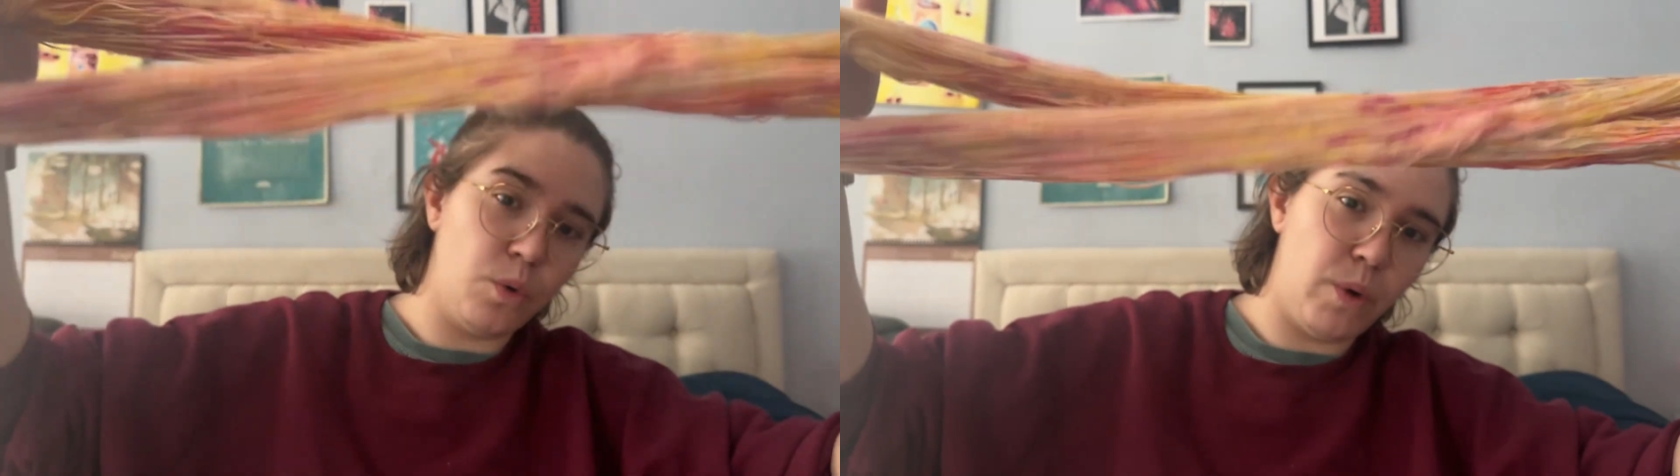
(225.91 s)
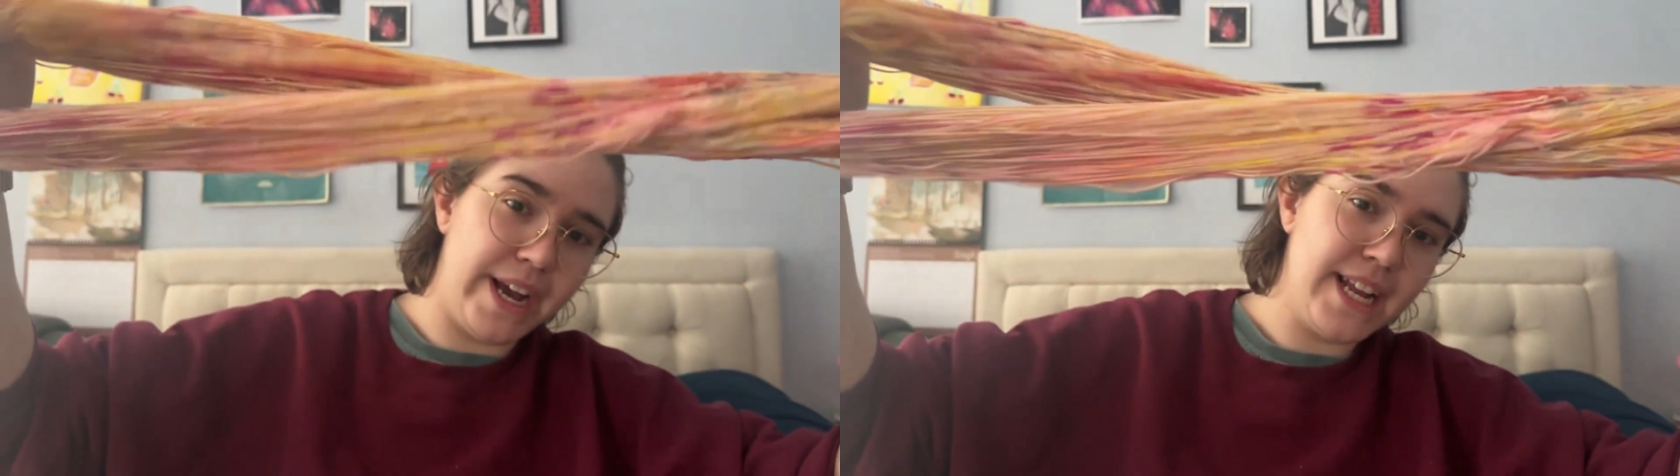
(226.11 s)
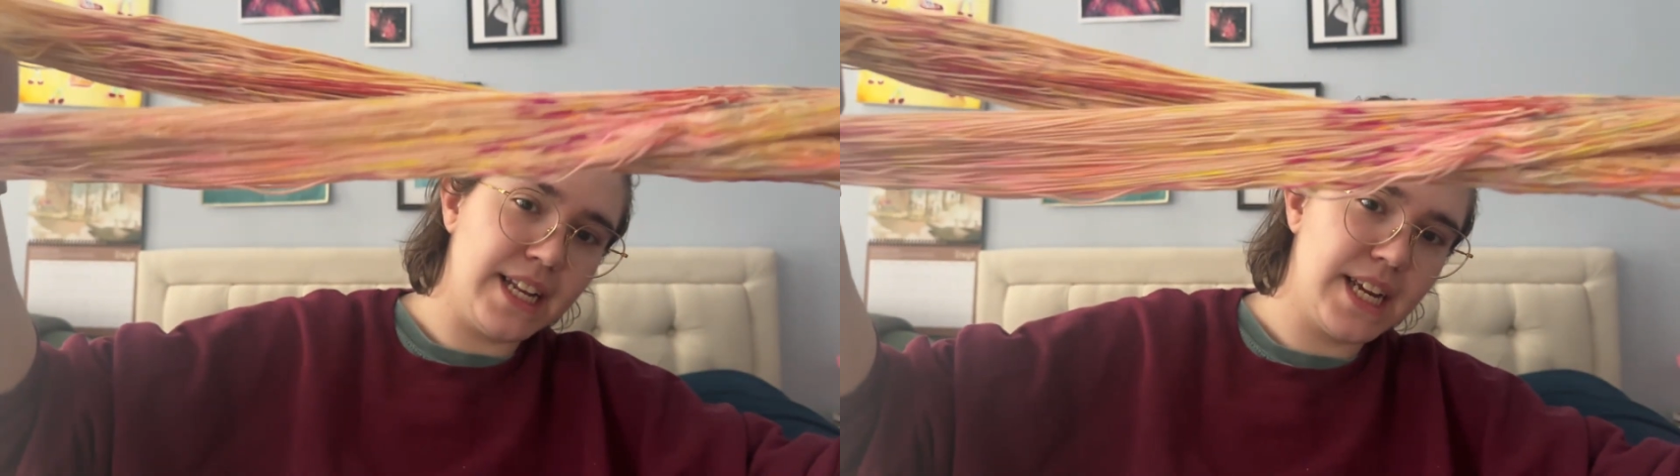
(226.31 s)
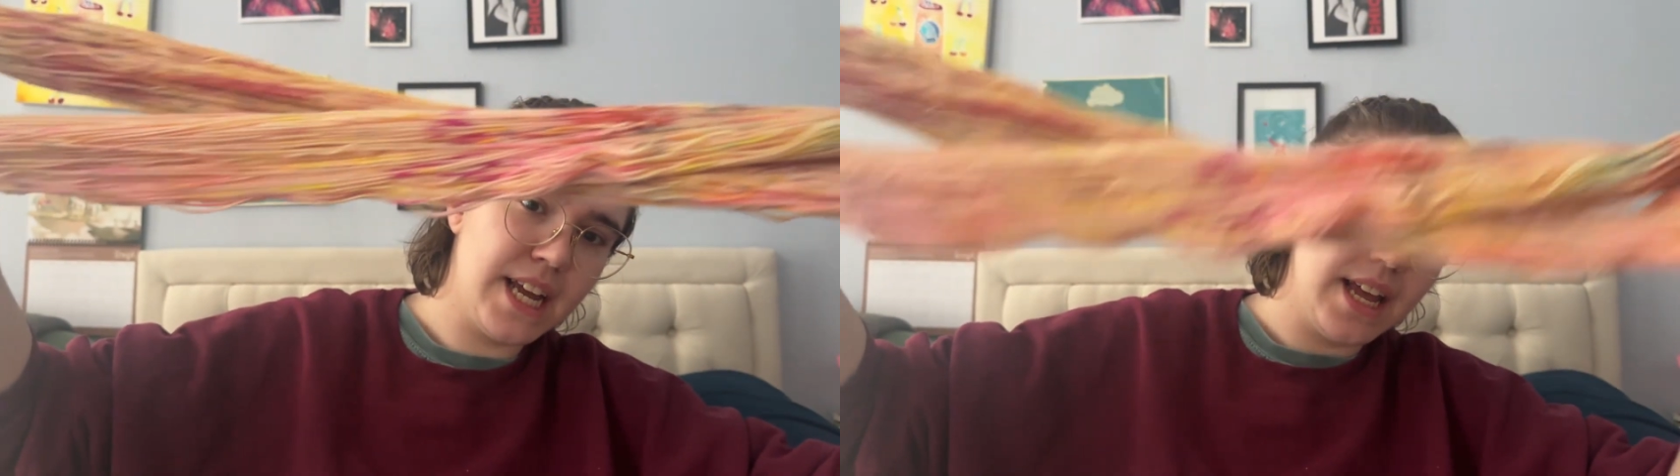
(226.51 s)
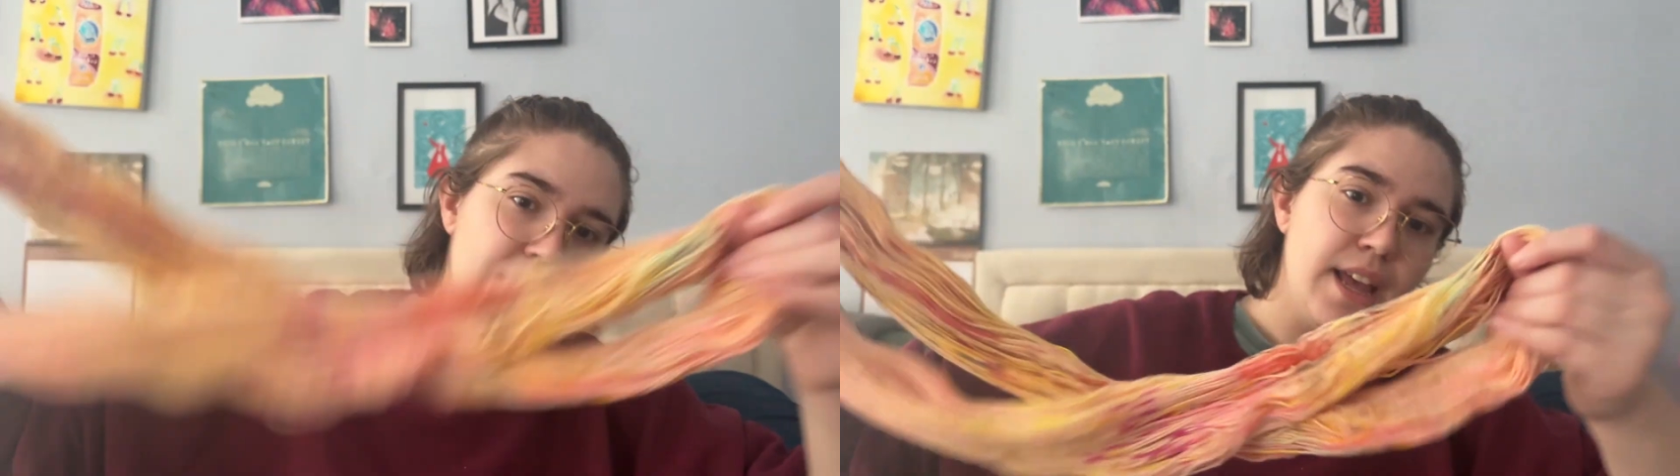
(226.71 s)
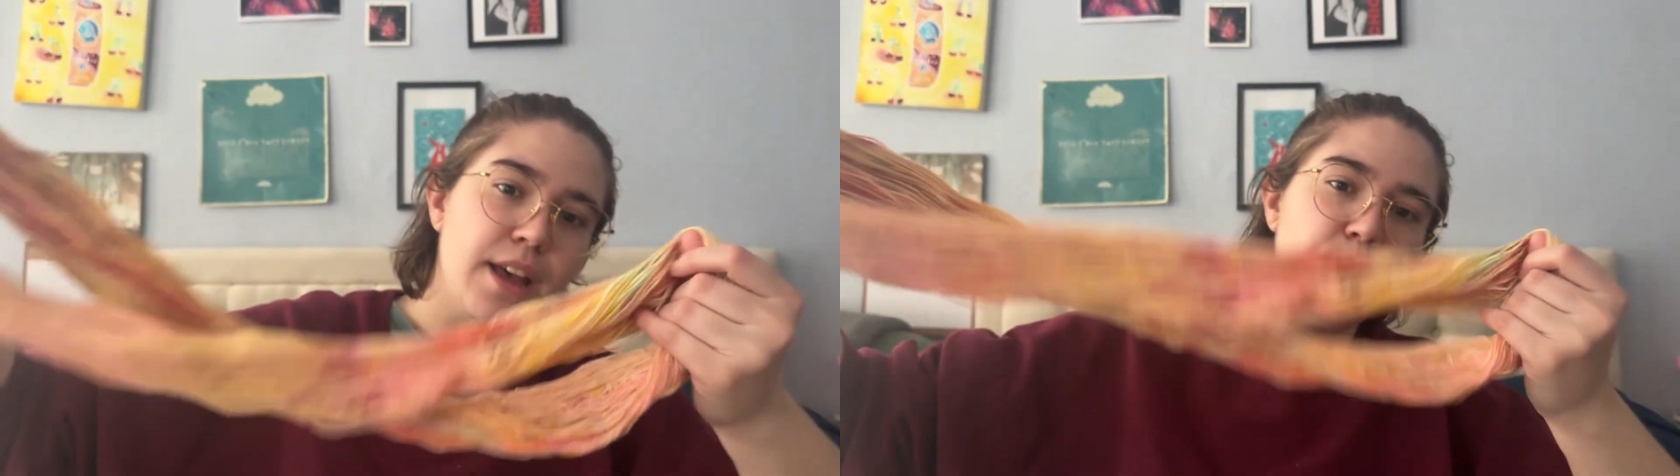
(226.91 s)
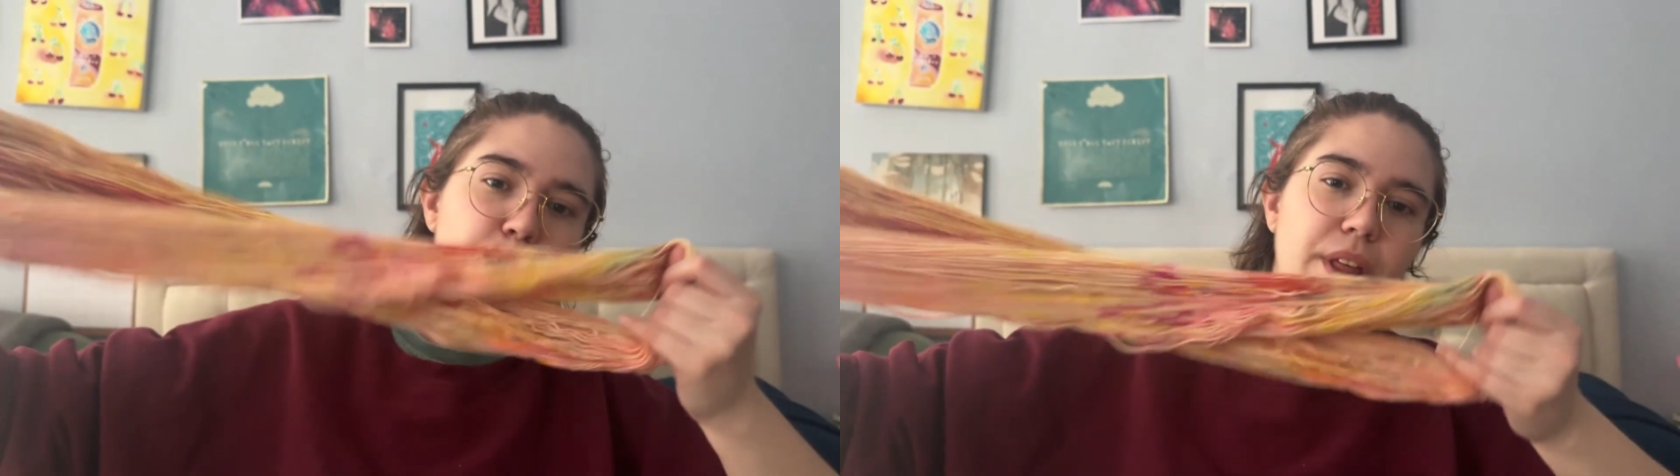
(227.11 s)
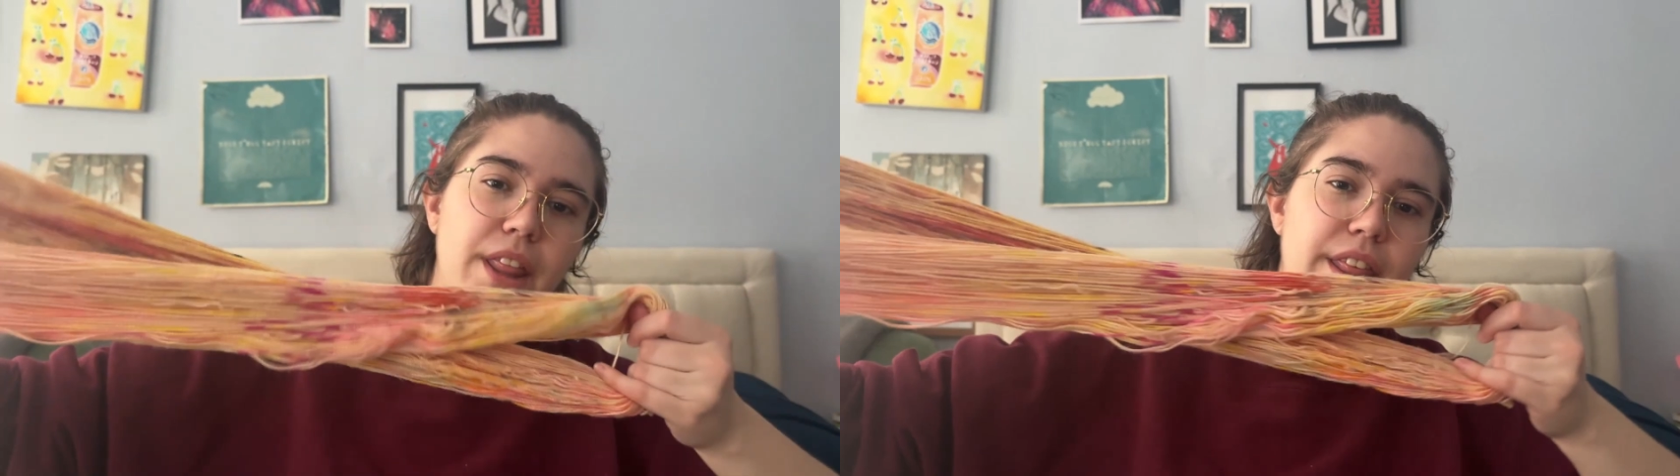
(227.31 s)
white.
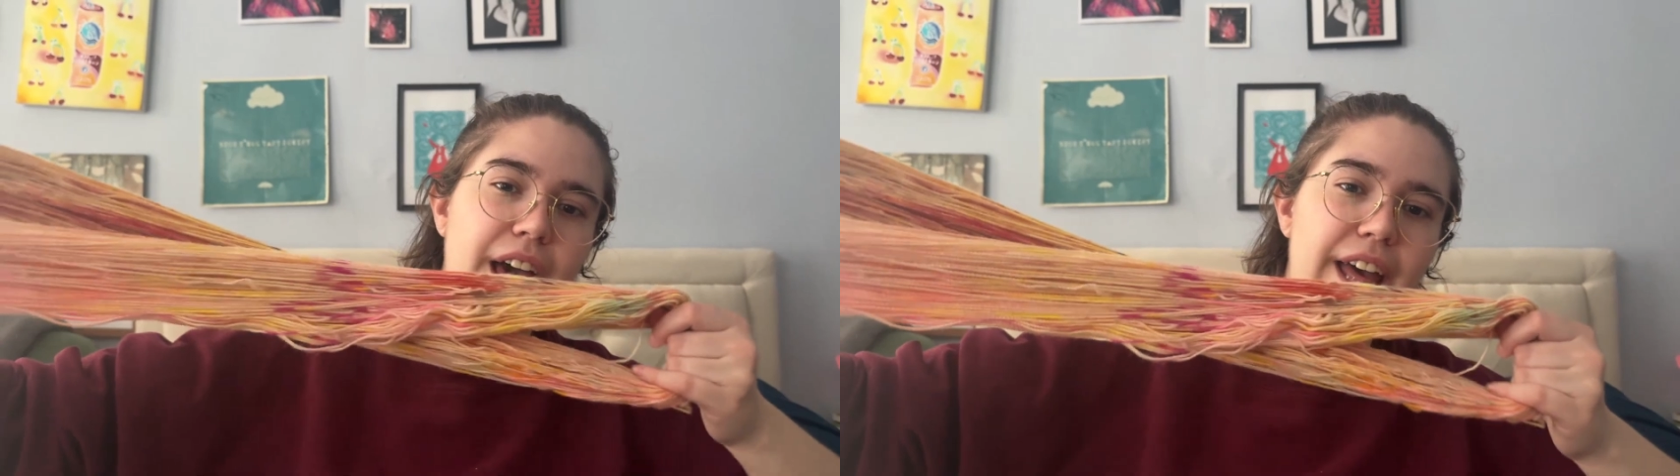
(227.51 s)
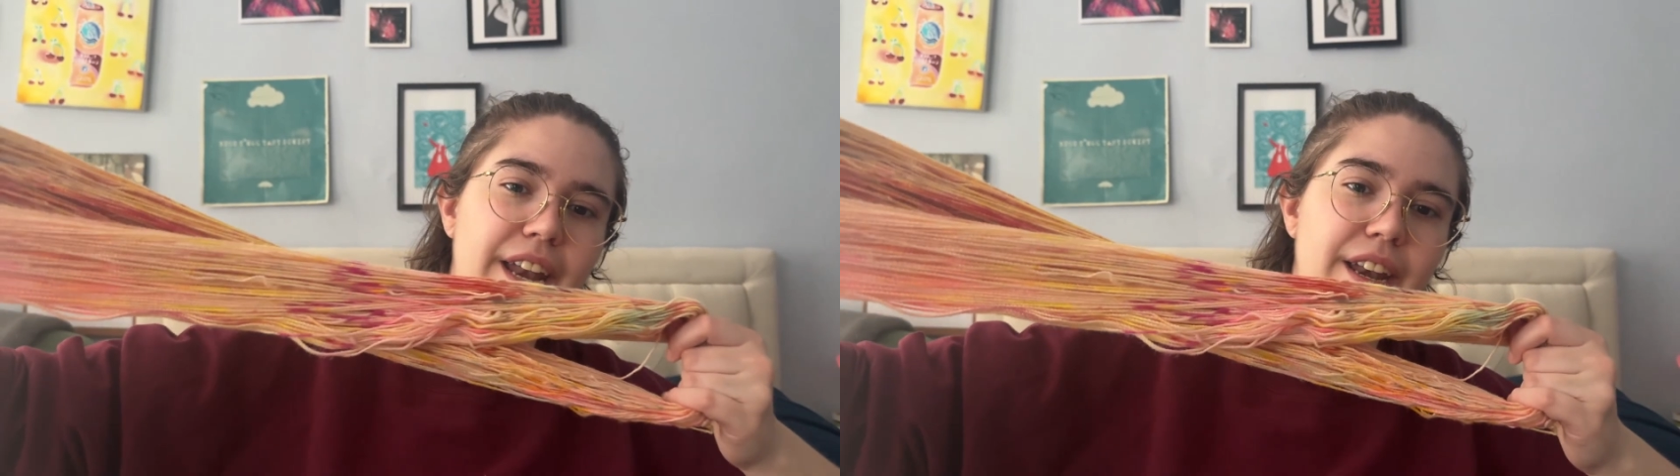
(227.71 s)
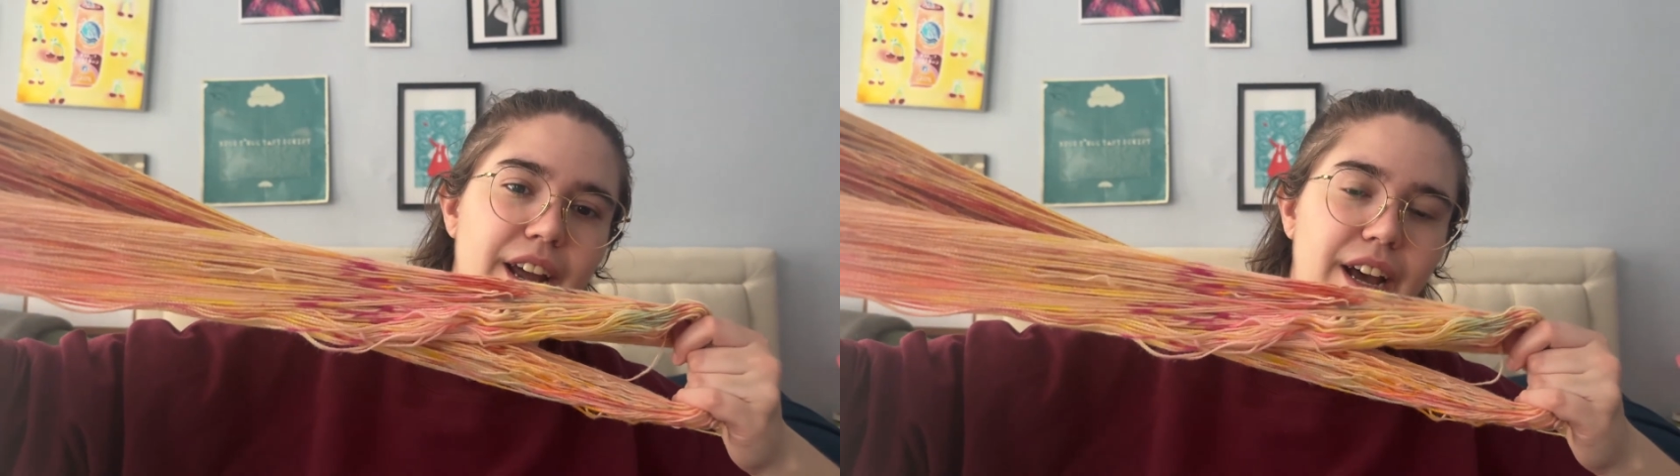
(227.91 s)
But then